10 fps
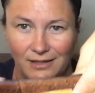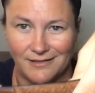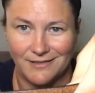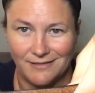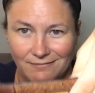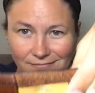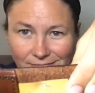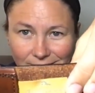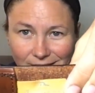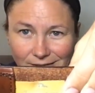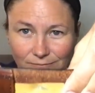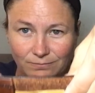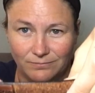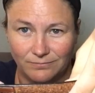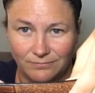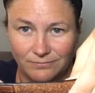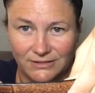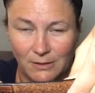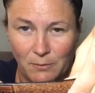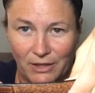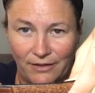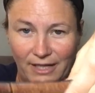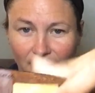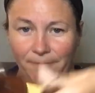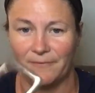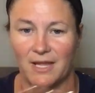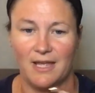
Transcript: Mm-hmm. Somewhere in there.